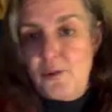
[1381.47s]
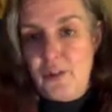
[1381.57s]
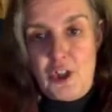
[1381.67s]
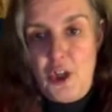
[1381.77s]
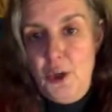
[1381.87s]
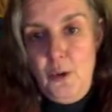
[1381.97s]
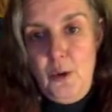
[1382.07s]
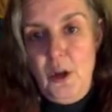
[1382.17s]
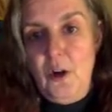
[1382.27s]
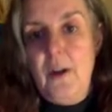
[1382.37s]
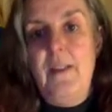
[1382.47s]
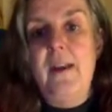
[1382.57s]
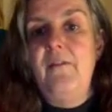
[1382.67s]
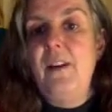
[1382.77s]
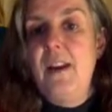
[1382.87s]
never once taken
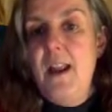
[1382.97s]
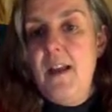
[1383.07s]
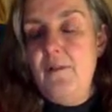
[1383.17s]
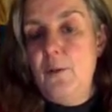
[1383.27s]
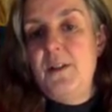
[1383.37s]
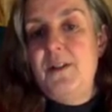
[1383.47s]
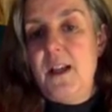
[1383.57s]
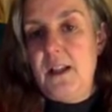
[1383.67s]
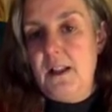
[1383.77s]
their foot off the gas,